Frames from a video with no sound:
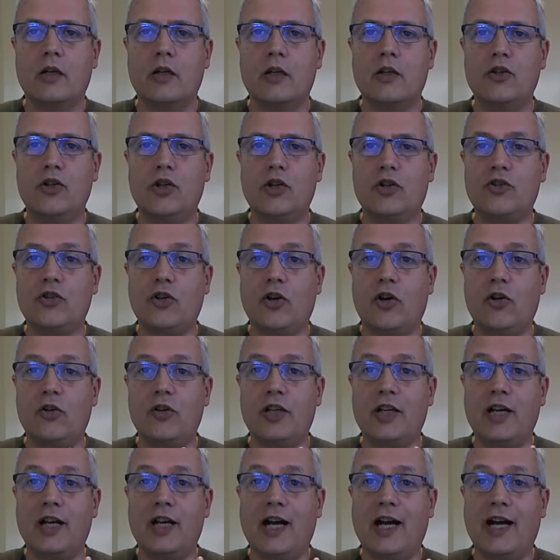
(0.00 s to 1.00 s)
not
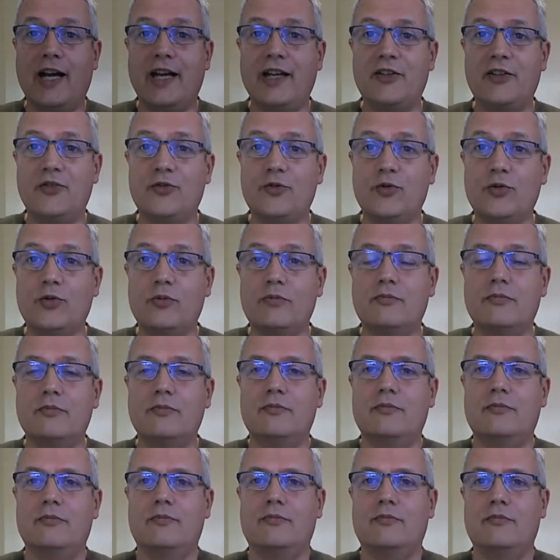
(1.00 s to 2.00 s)
only lie to
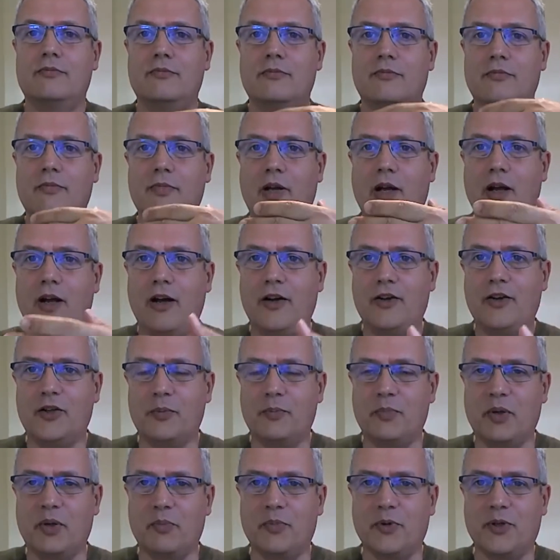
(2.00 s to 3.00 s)
other
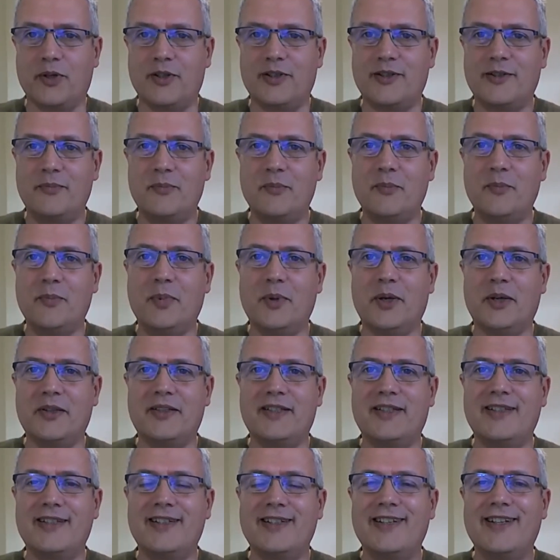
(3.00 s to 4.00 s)
people,
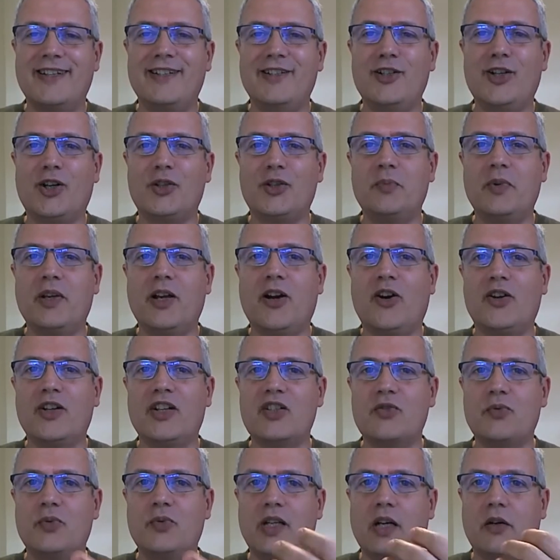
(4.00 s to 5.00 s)
but not be
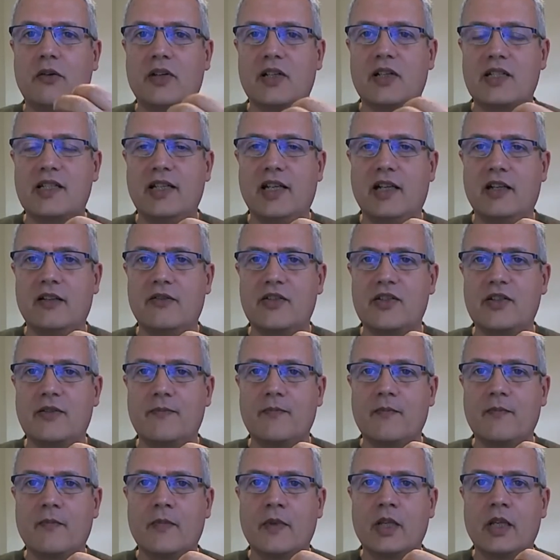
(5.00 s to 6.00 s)
honest with ourselves,
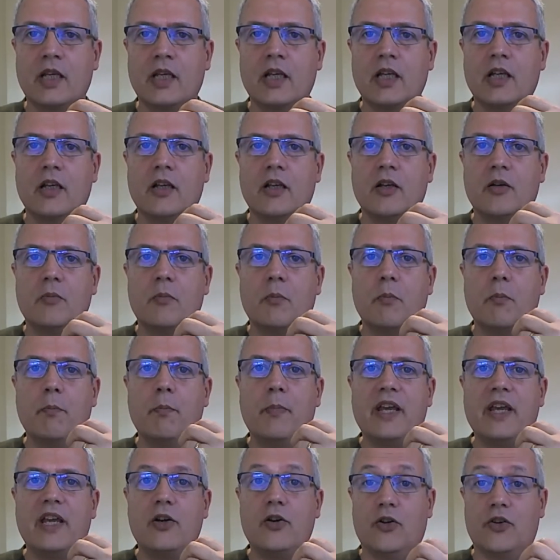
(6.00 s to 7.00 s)

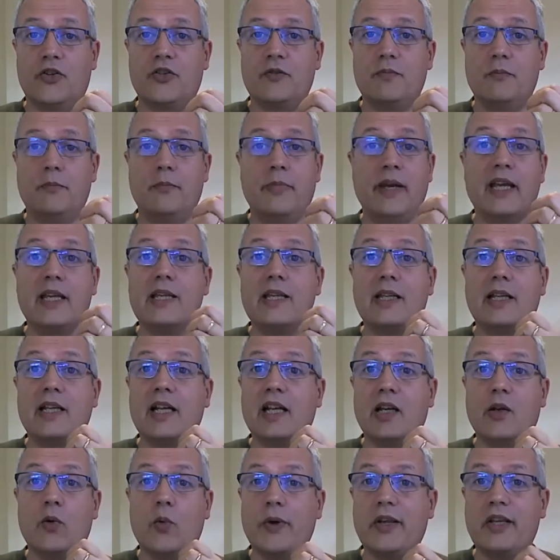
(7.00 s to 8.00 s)
because
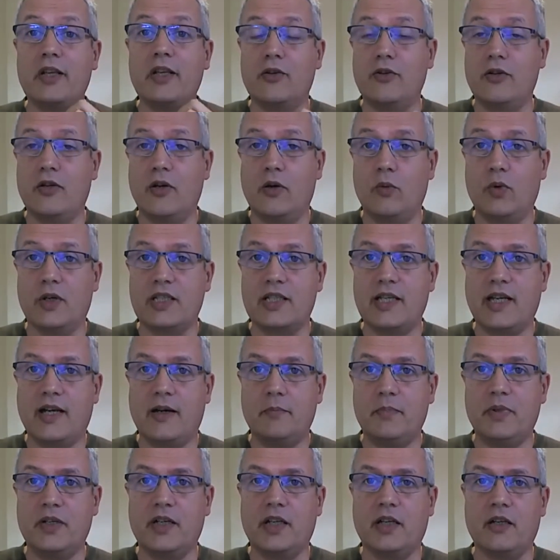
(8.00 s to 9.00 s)
basically we don't know what's
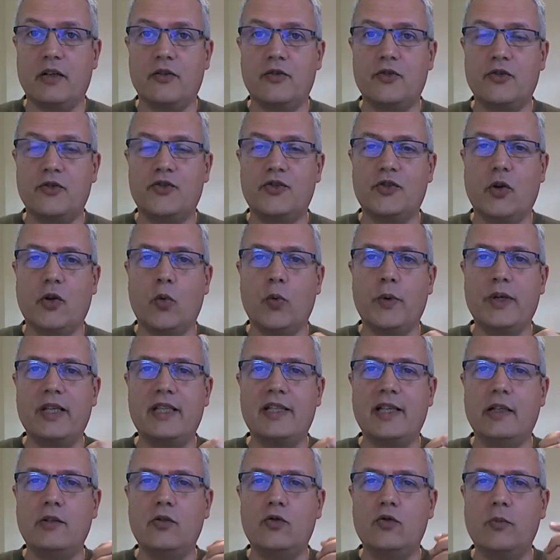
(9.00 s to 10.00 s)
happening. So we
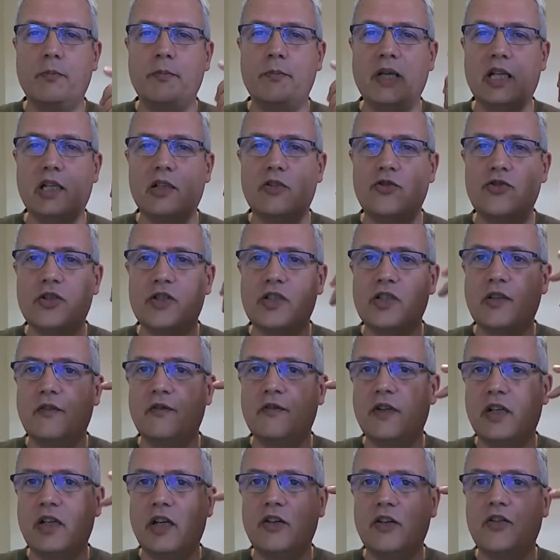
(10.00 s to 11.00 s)
tend to build
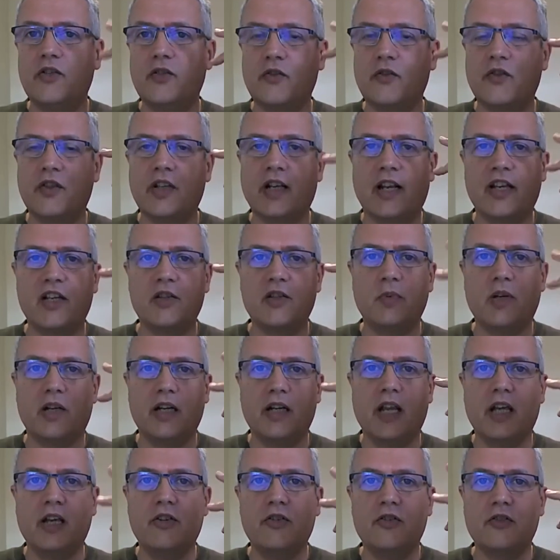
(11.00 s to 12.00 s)
justifications and
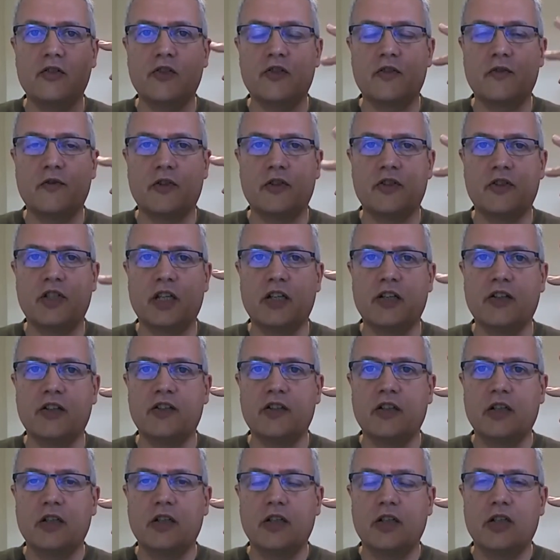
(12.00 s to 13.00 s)
explanations for
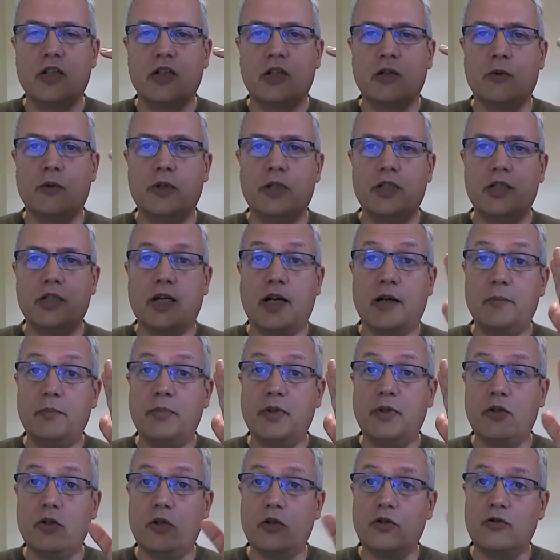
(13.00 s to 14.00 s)
things which
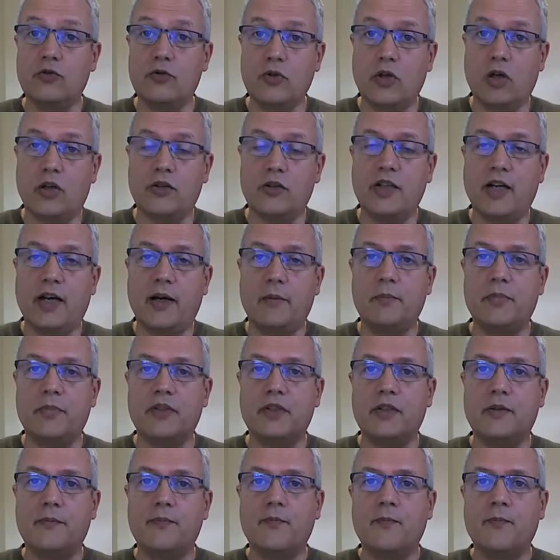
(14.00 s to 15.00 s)
happen or do not happen.